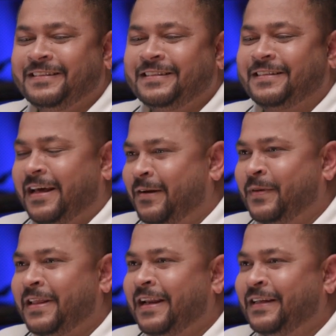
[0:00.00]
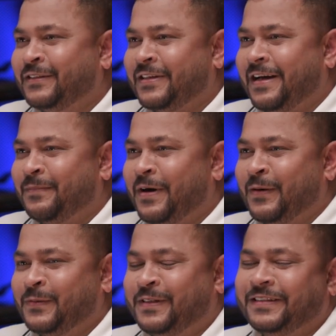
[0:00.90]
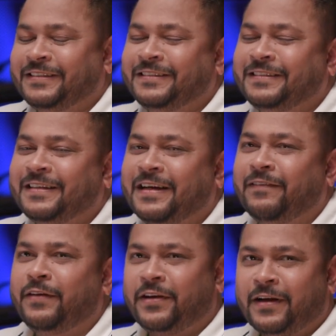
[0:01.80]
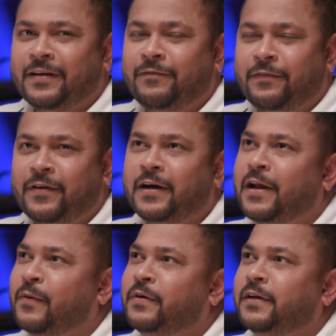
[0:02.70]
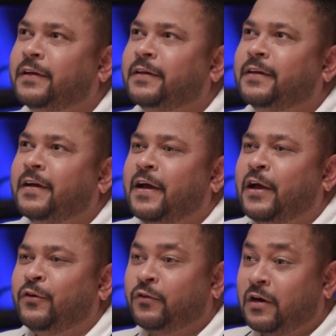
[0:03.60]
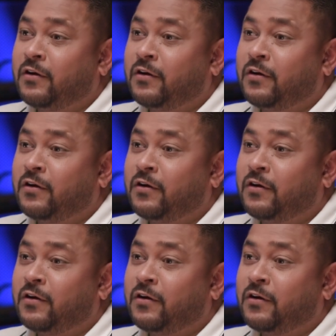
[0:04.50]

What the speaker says: Sara Madani is about, we figured out you run a